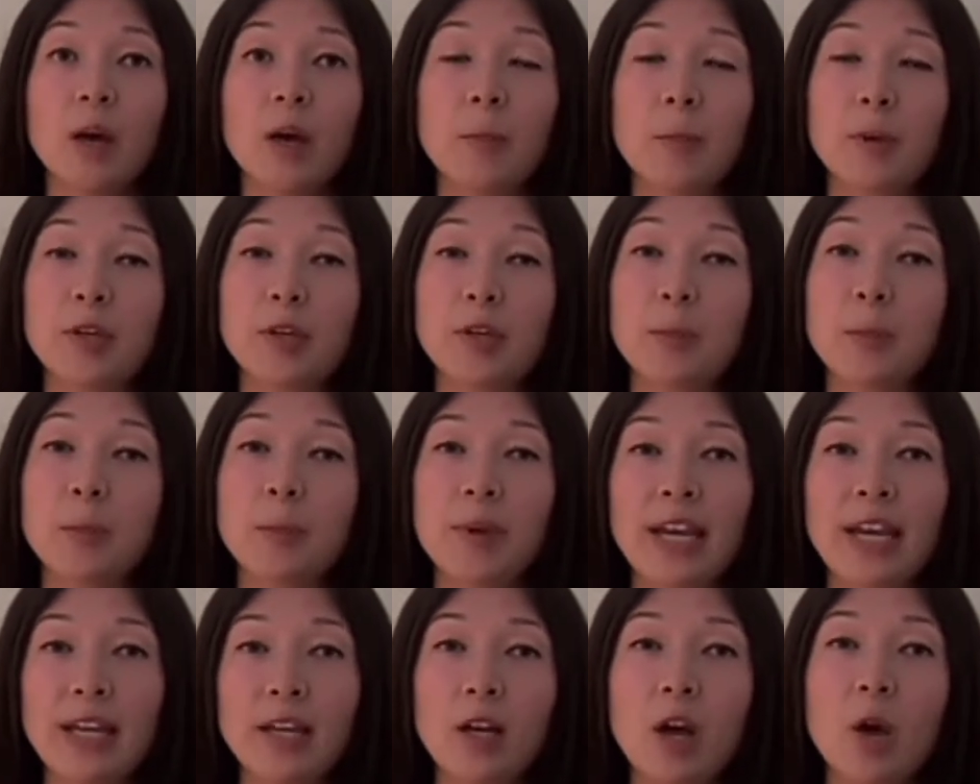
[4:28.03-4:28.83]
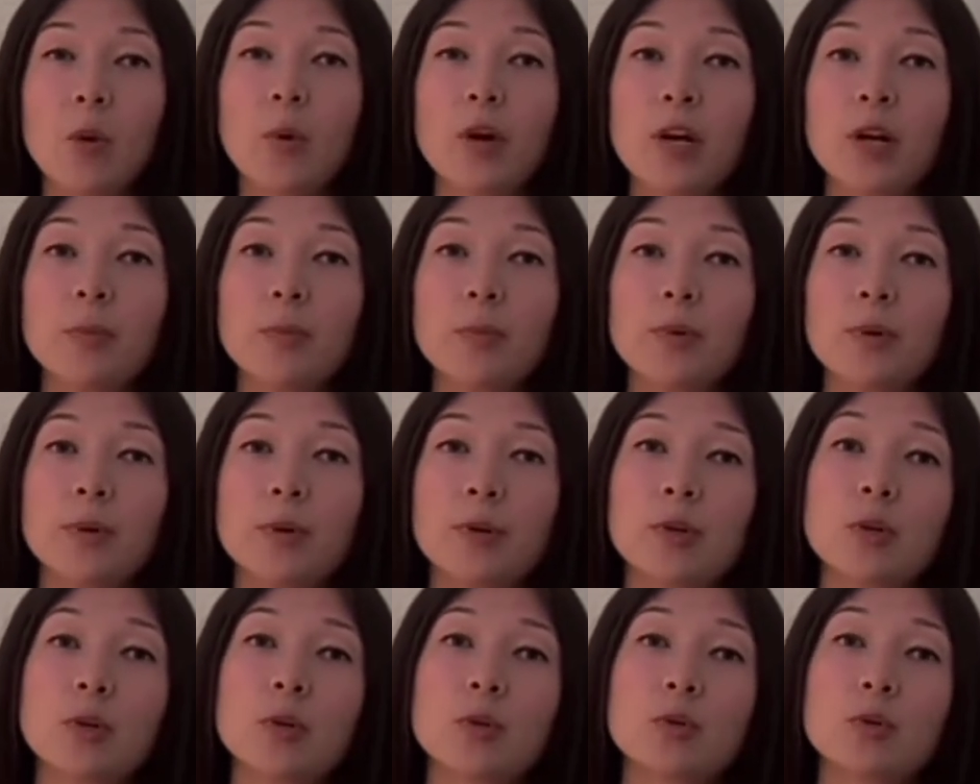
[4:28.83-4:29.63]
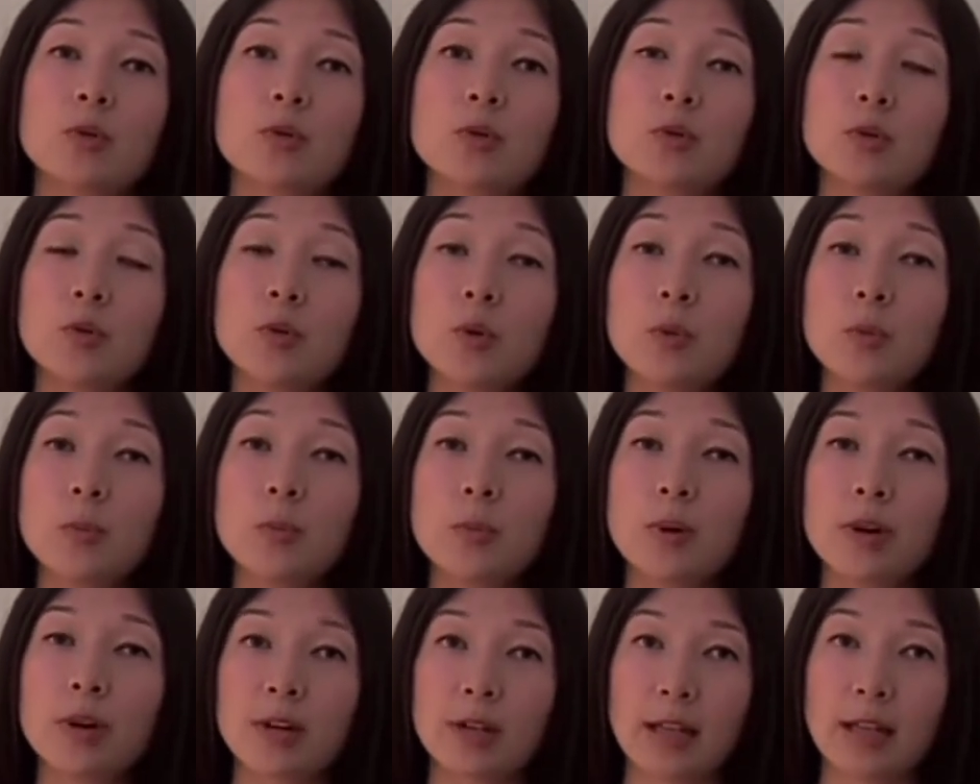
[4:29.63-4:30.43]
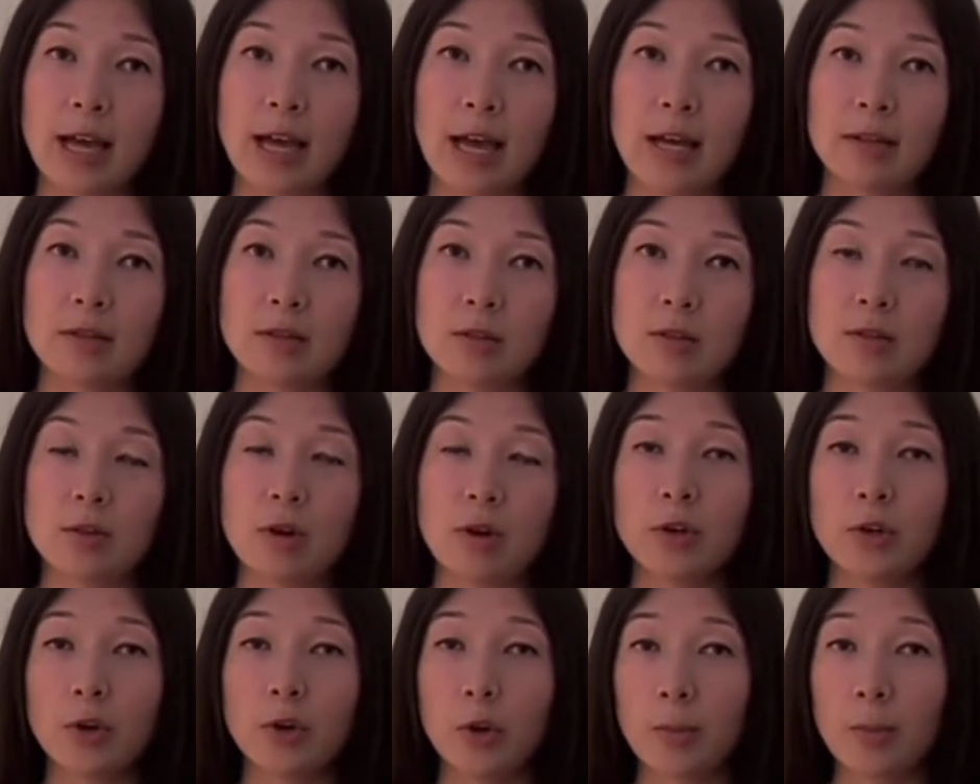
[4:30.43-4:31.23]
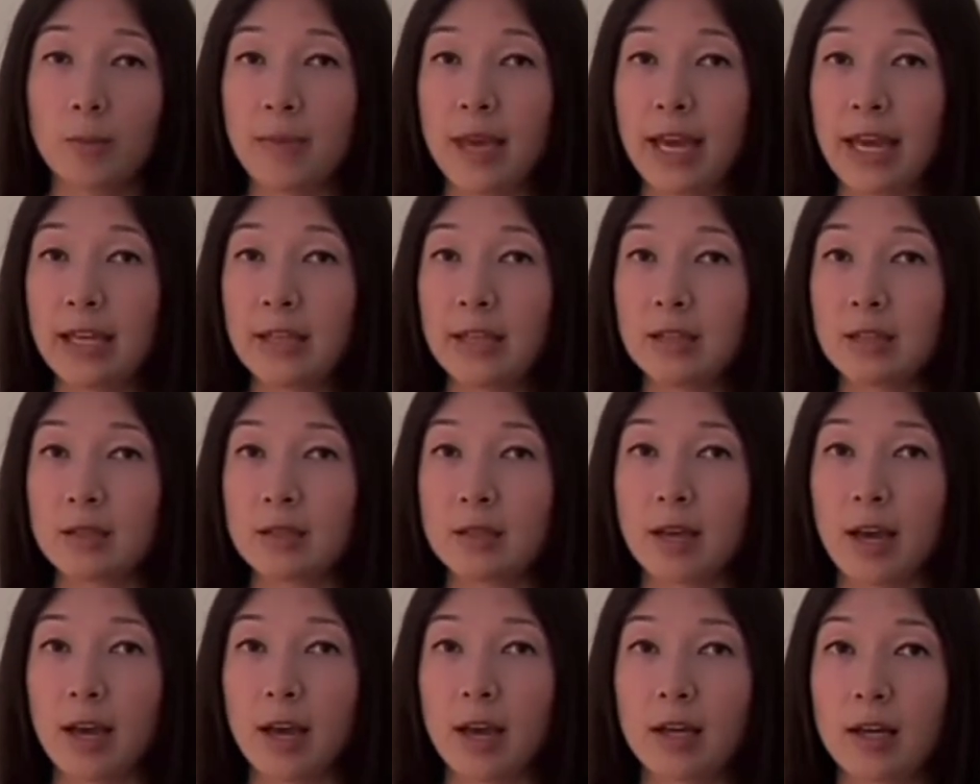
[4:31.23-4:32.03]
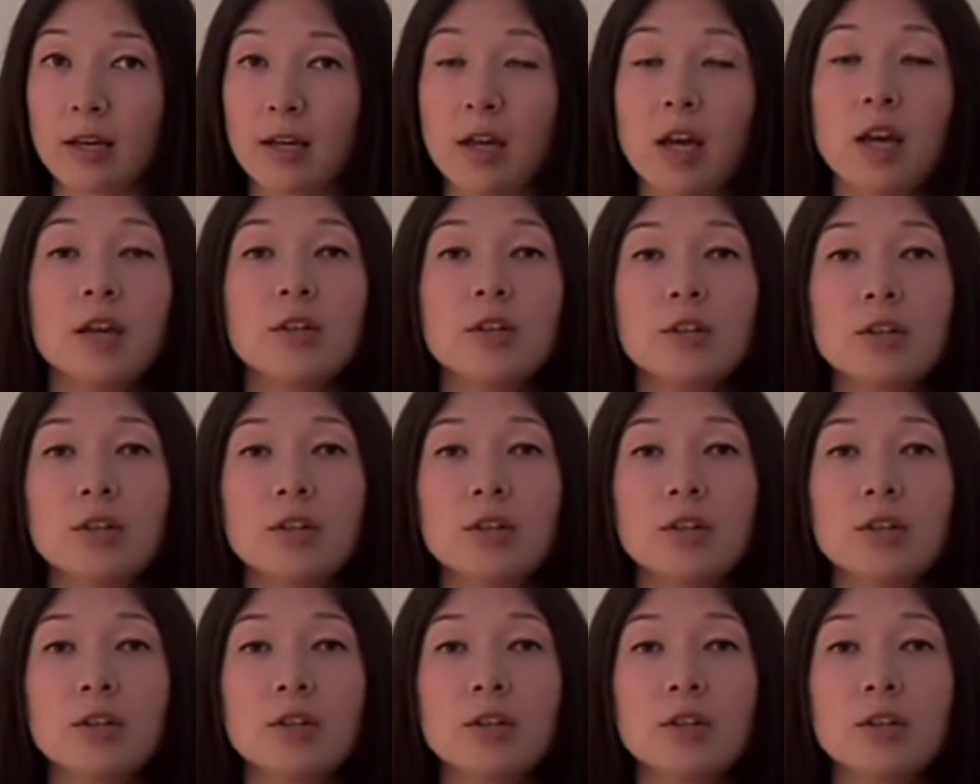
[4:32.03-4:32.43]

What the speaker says: But you may not want to put your Zumba classes on your main sign